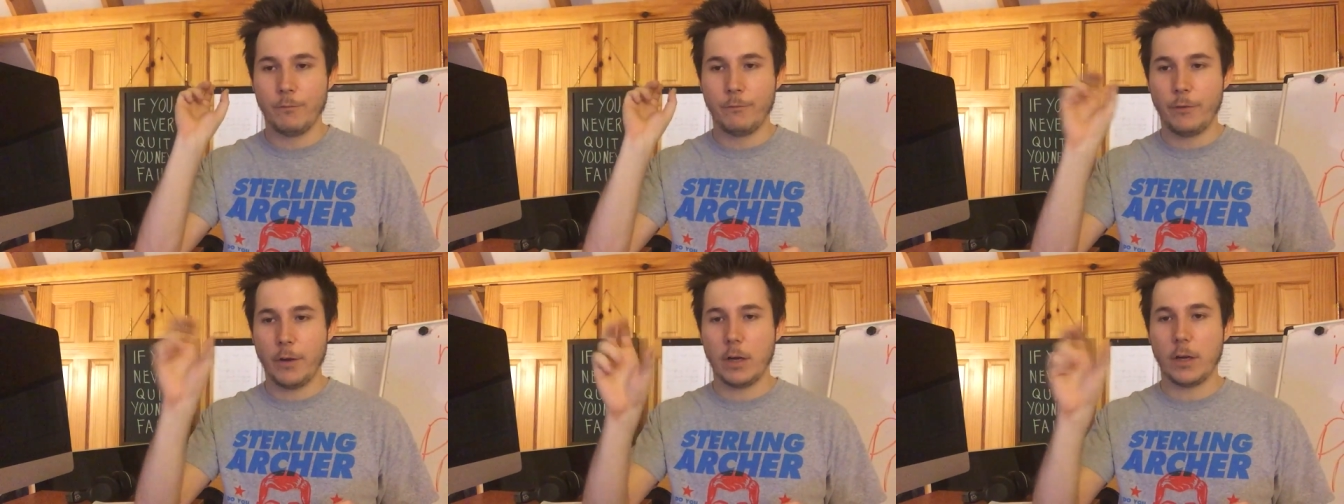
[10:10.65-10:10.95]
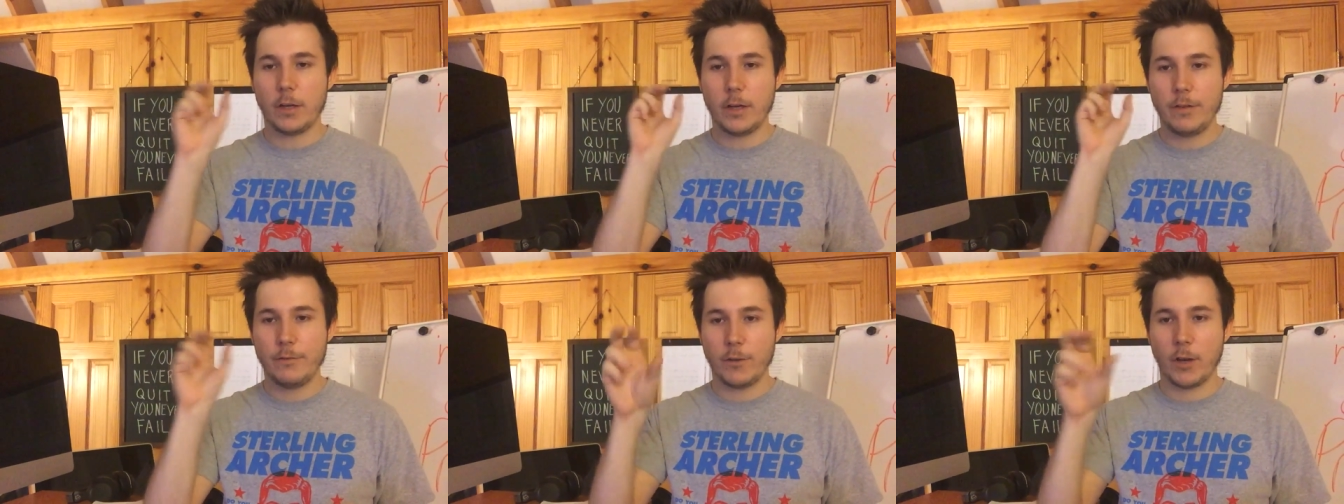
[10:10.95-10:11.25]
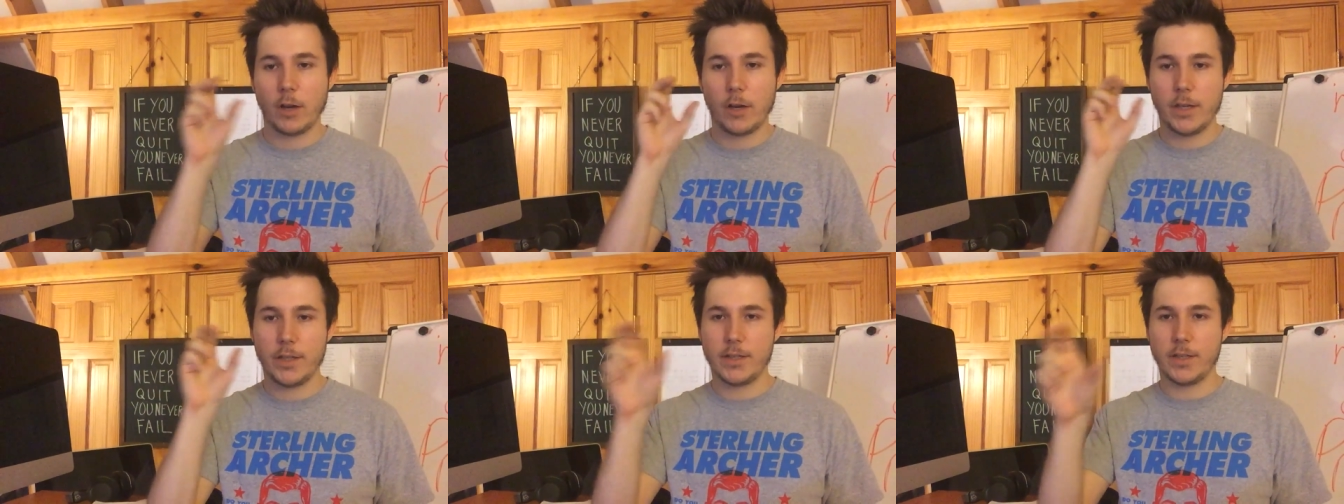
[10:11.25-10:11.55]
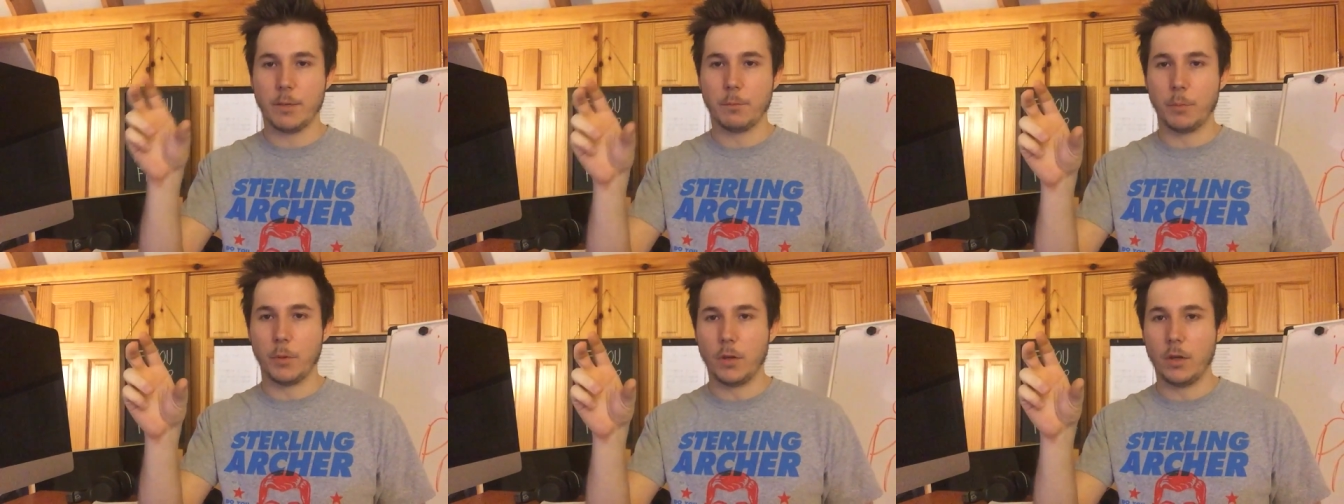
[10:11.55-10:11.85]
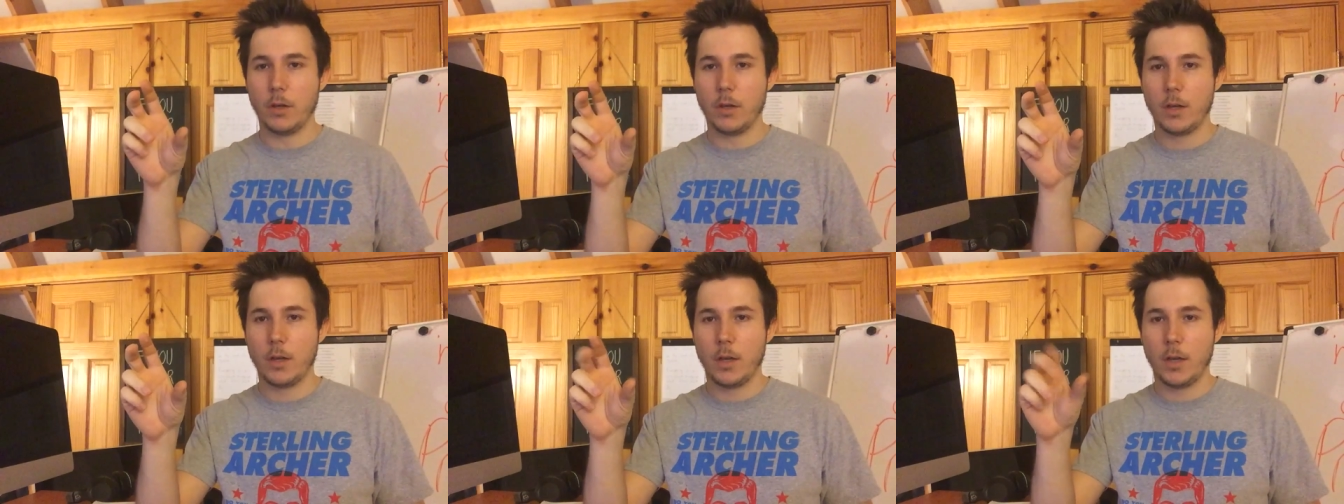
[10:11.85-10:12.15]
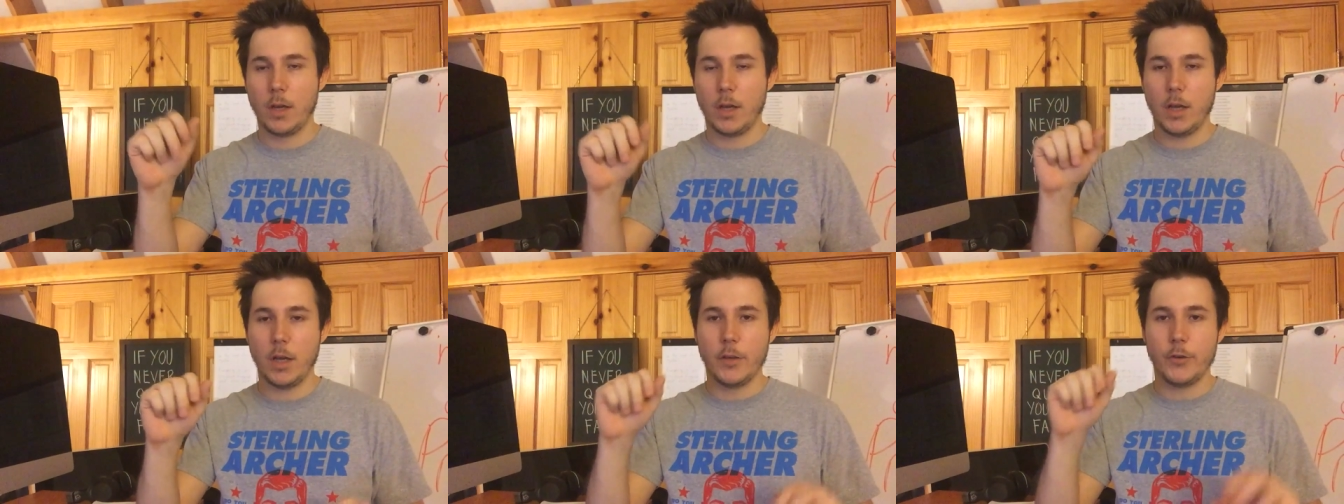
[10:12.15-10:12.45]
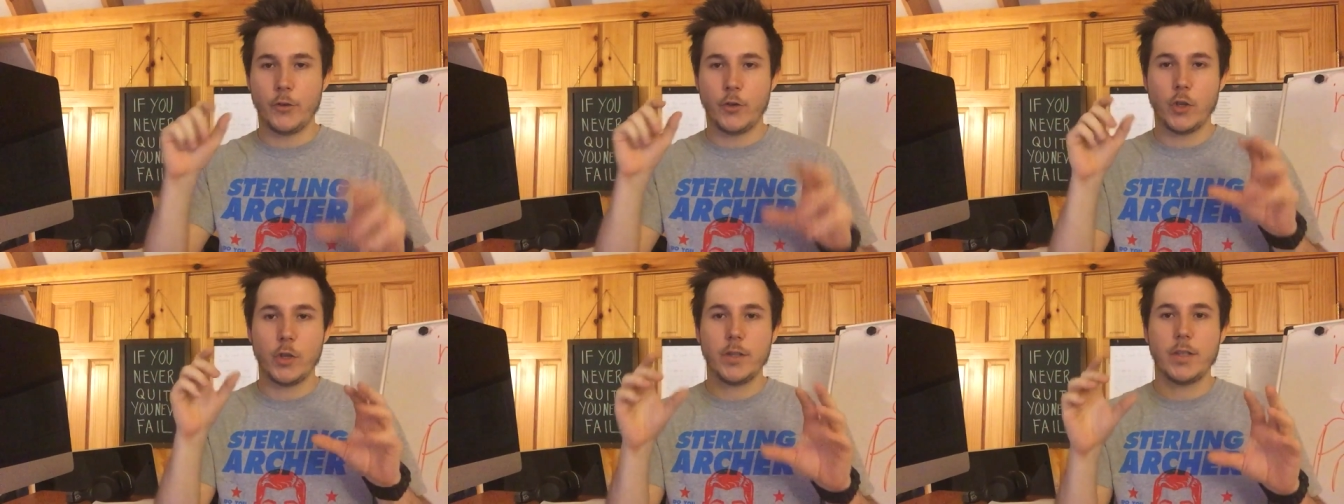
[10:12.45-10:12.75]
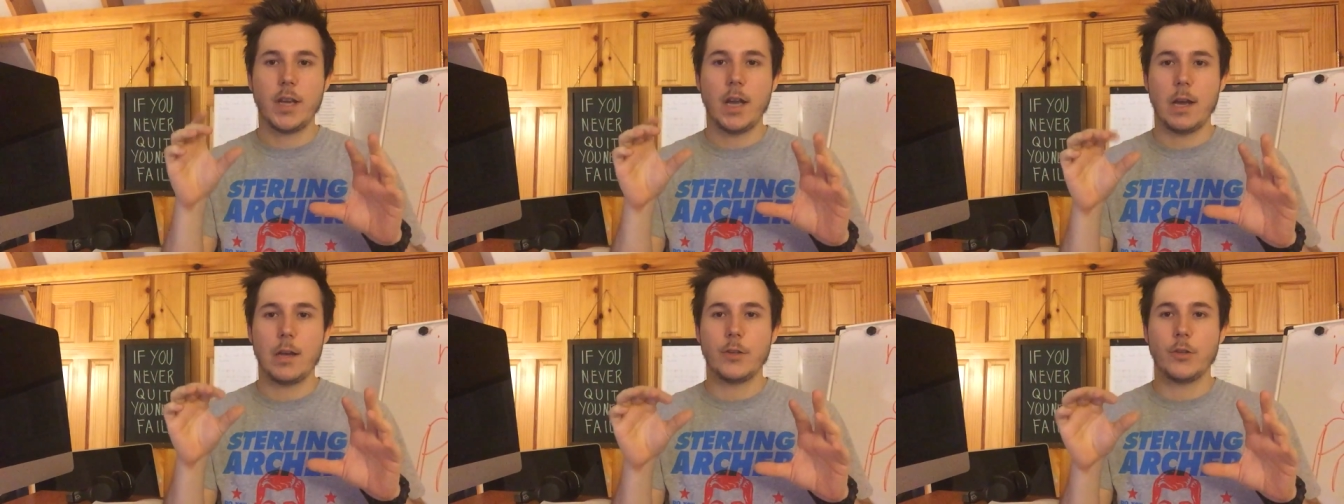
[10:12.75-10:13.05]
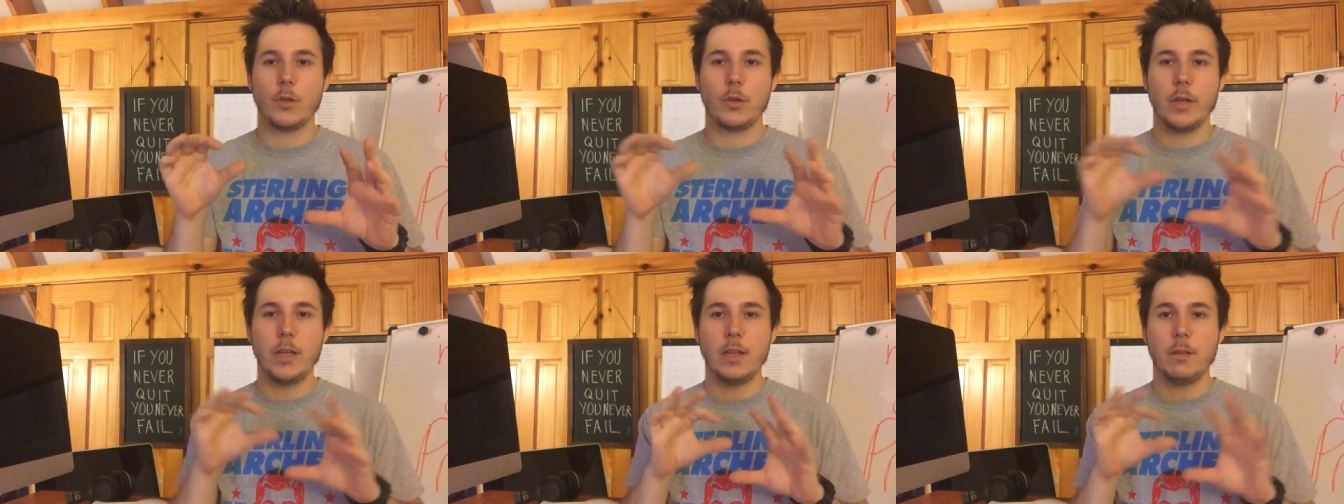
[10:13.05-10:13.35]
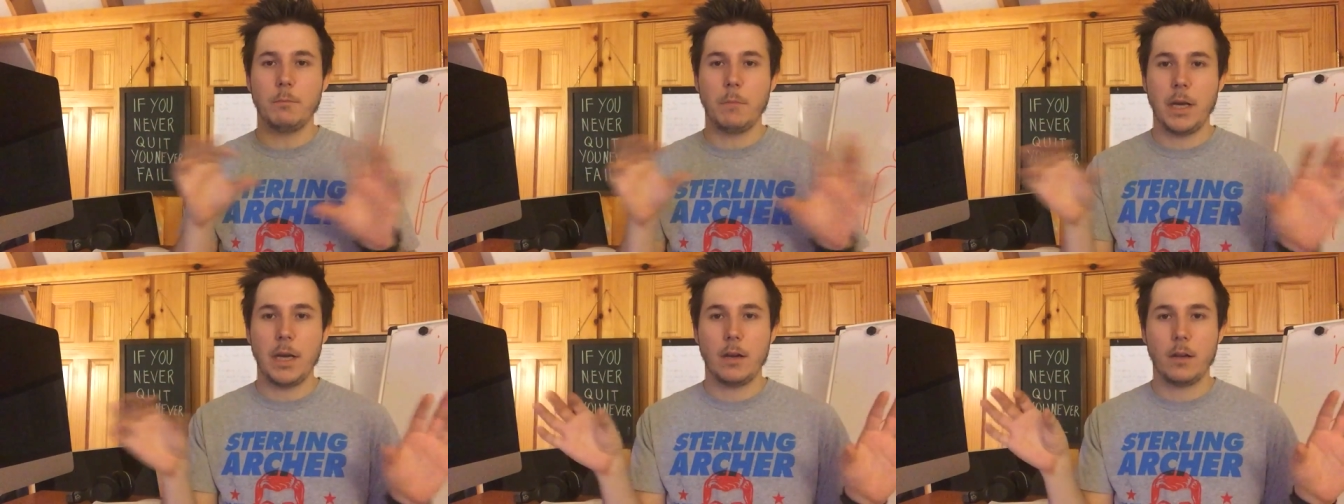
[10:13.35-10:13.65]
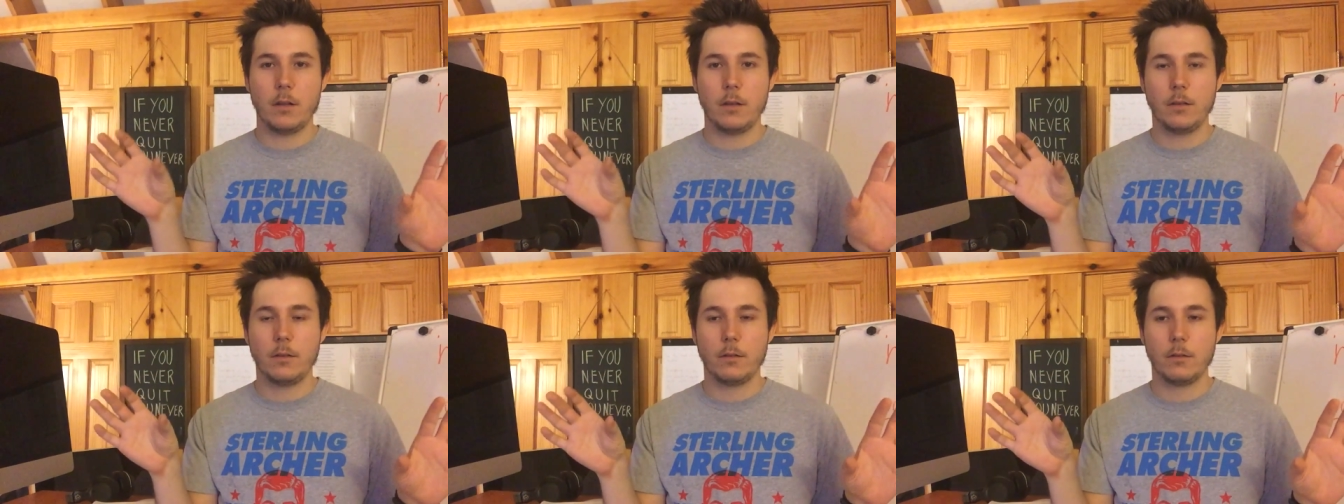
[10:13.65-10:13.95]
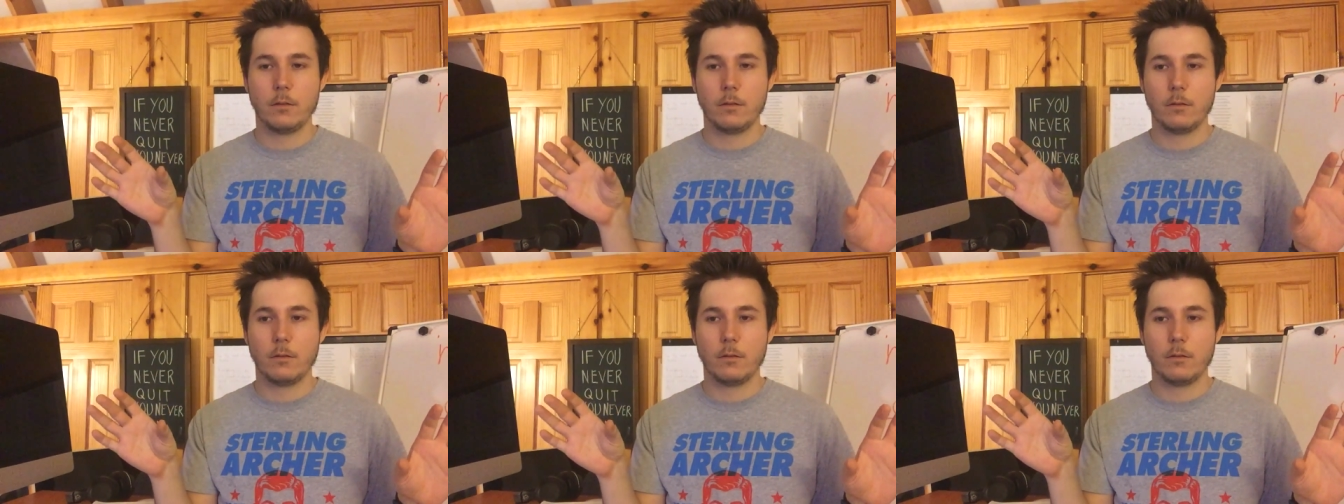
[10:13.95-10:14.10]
Very, very simple. It just has your email